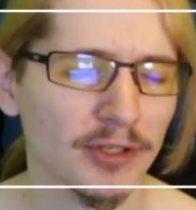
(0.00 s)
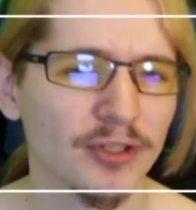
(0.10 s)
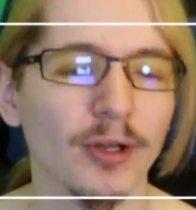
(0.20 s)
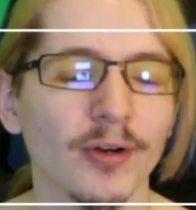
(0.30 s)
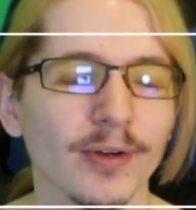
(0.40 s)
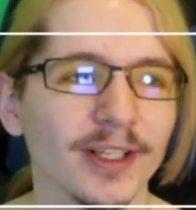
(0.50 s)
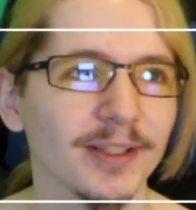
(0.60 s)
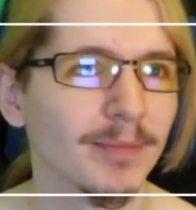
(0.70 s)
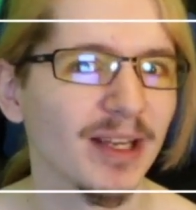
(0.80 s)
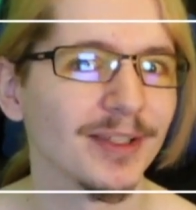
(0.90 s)
longer, and you can
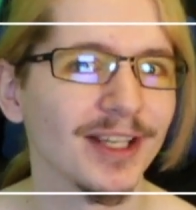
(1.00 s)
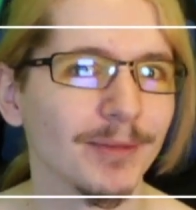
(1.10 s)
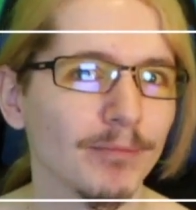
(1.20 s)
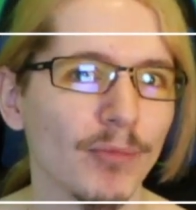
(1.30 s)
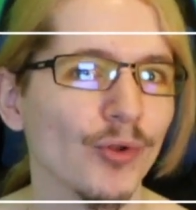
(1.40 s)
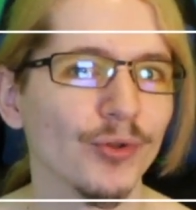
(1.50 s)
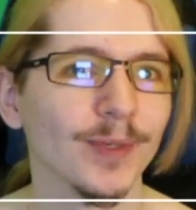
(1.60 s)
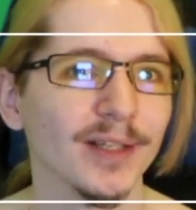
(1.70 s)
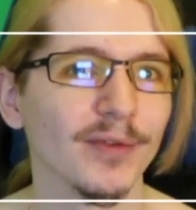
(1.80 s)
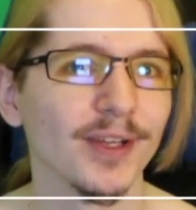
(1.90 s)
maybe take more than a
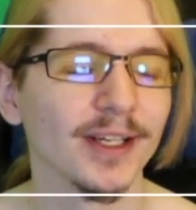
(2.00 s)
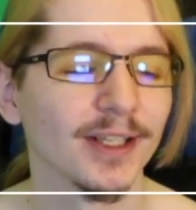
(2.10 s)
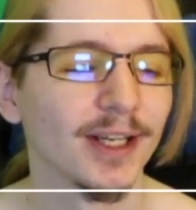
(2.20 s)
week for that.